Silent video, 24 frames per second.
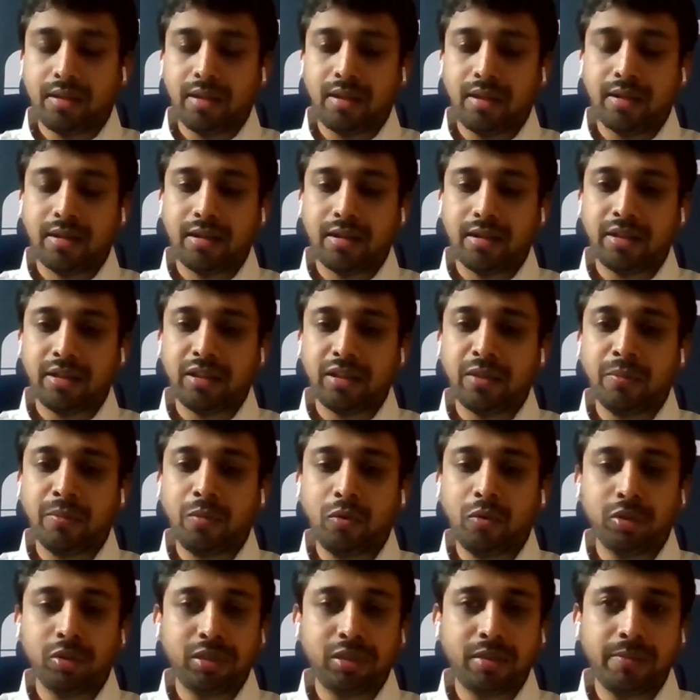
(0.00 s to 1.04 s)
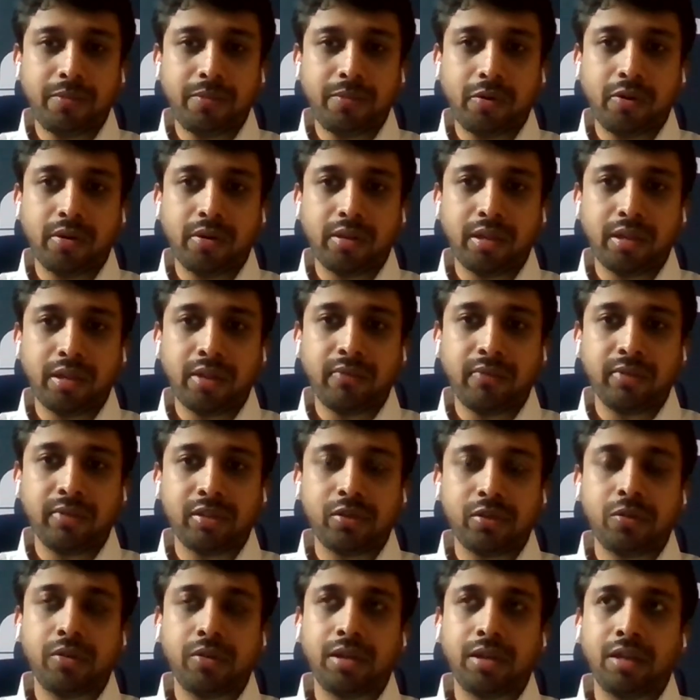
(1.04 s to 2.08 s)
that I think the most important thing
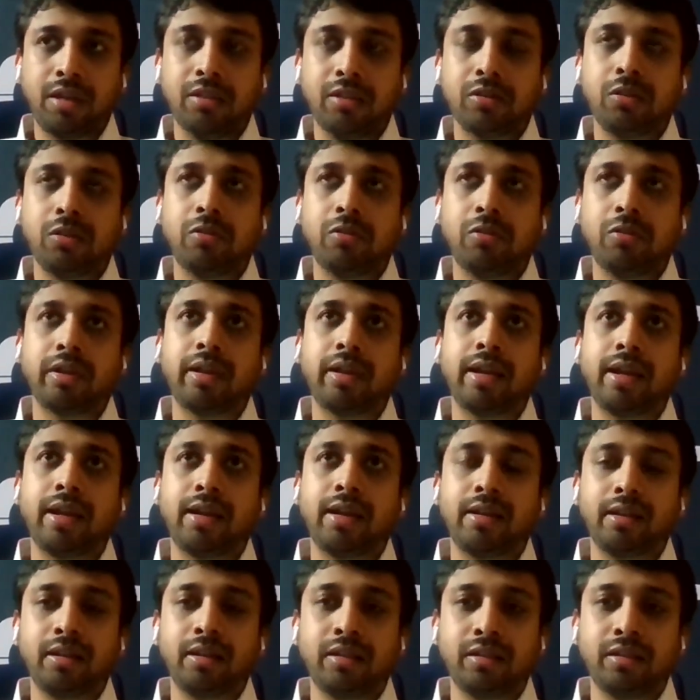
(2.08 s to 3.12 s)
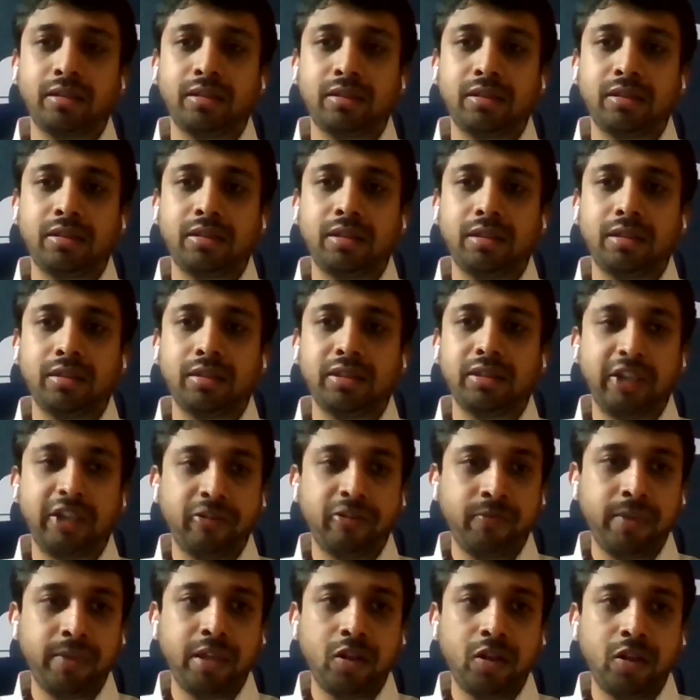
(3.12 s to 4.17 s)
which Total is looking at is the
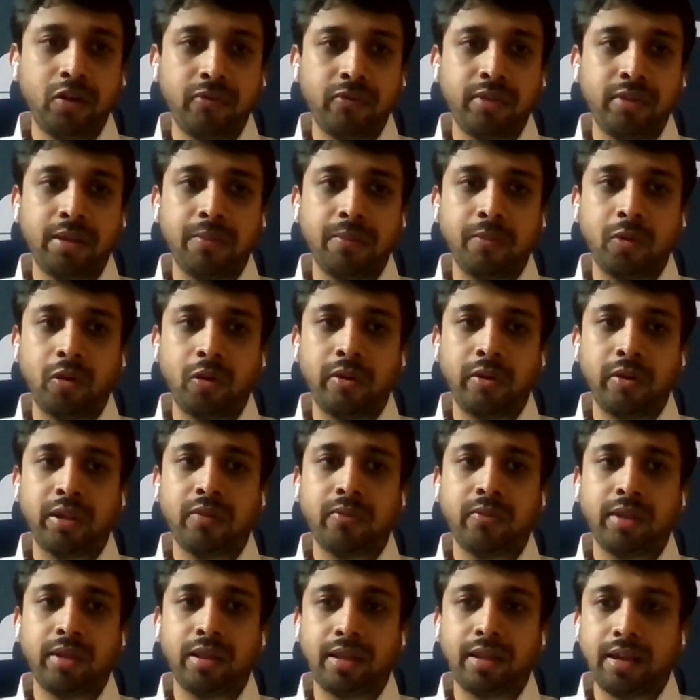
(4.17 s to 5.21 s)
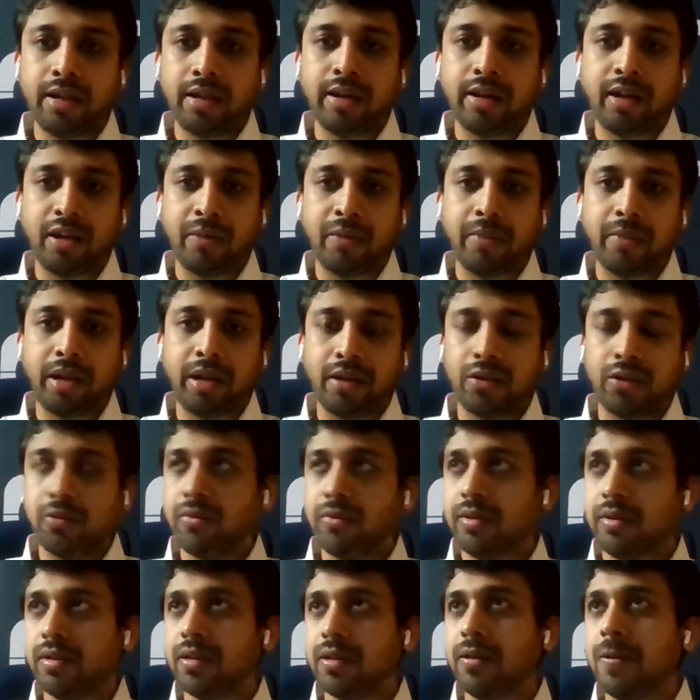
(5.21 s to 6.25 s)
safe being of the employee when they are getting back
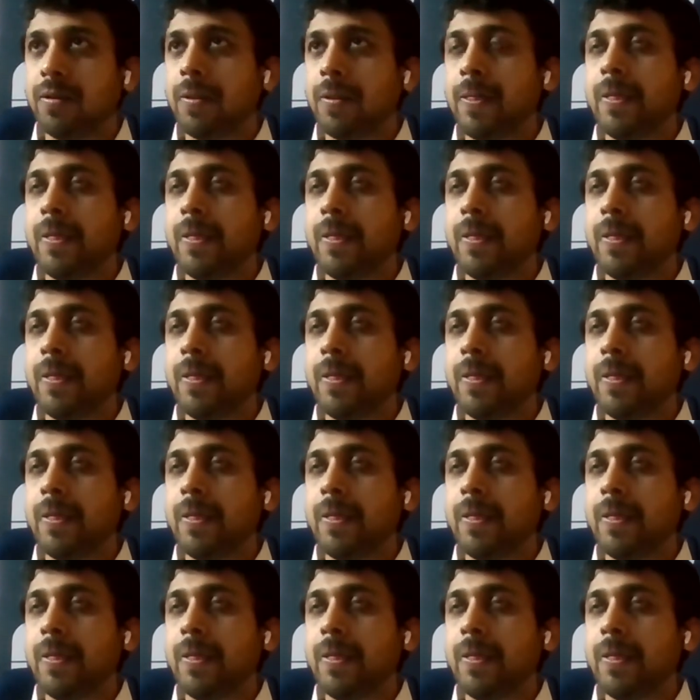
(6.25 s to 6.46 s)
to work.